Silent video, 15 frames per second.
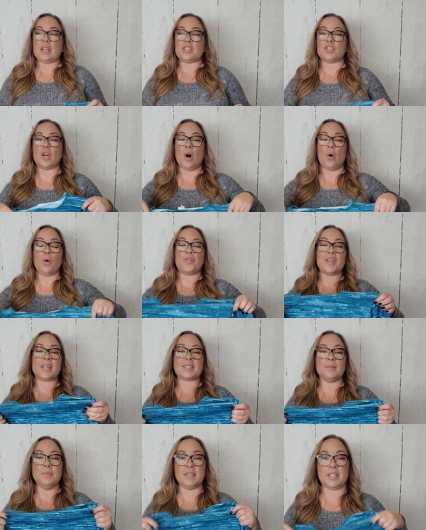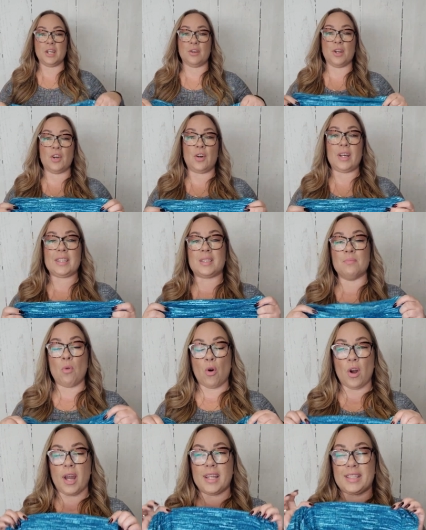so this material is
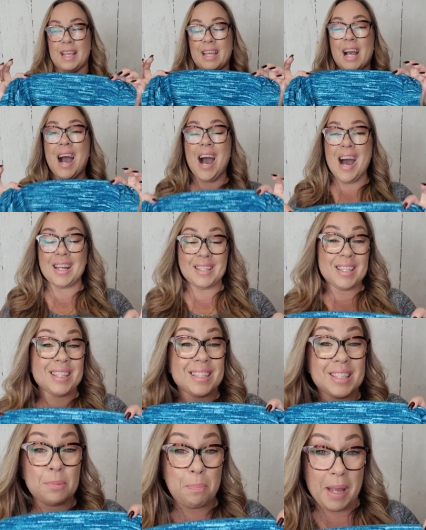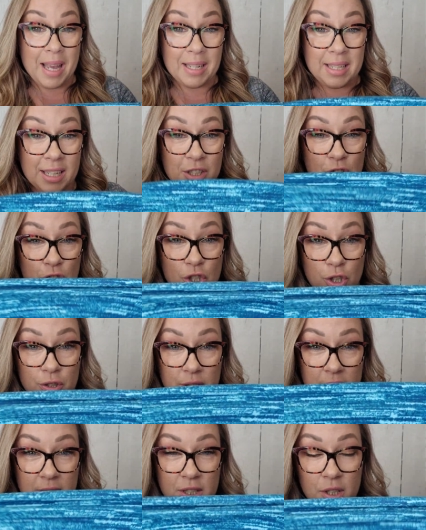more, it's a cotton spandex
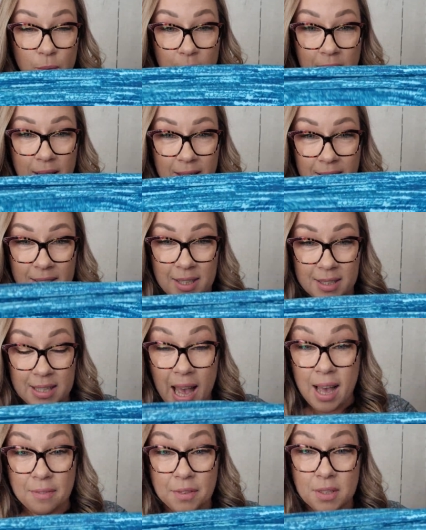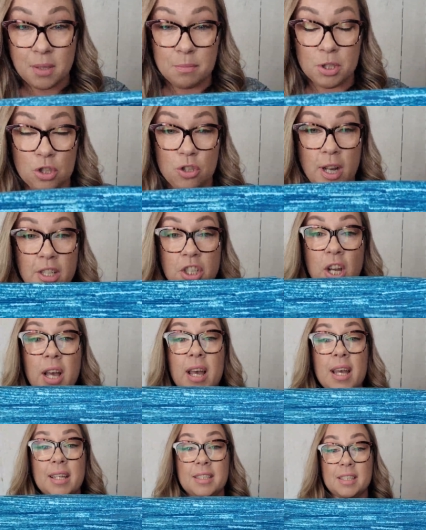jersey. So again, it does have some stretch.
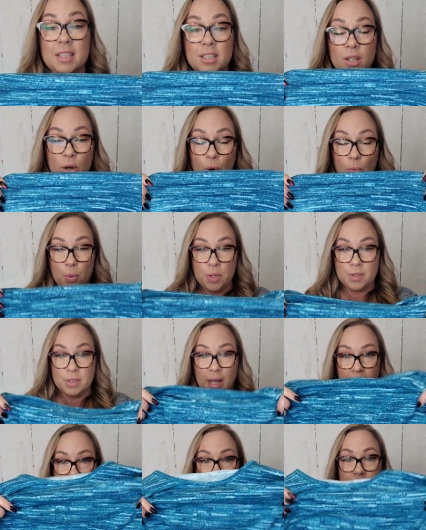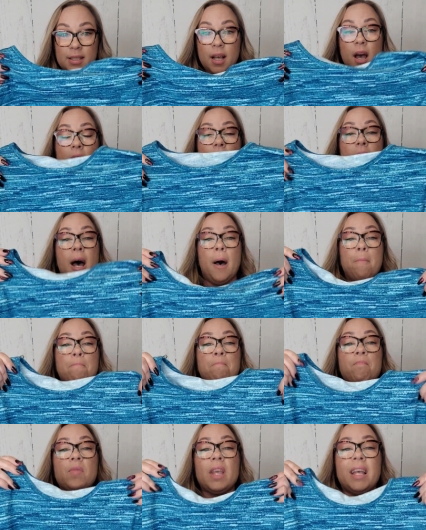It's still real nice.
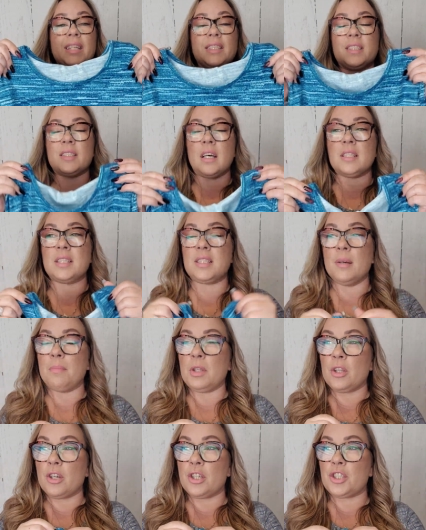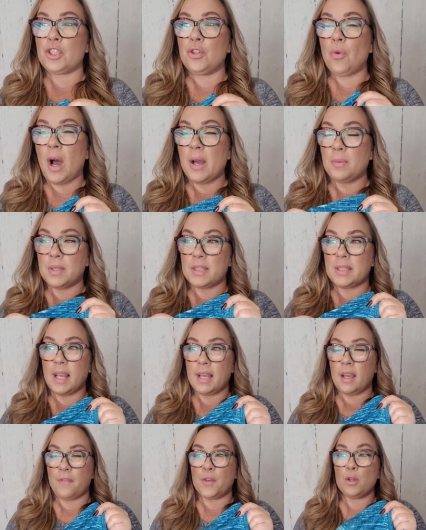Um, it's similar to, I would
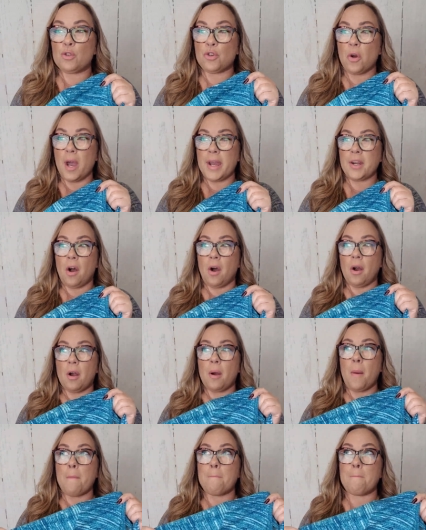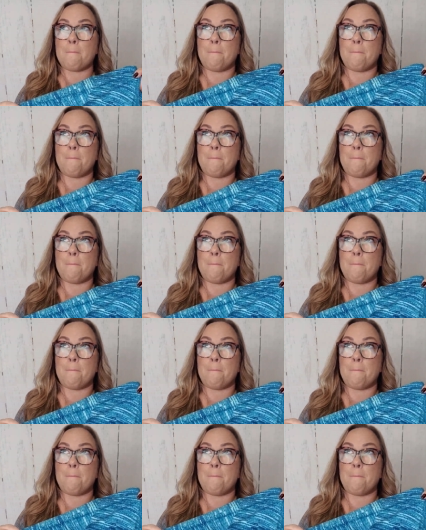say, if you tried our,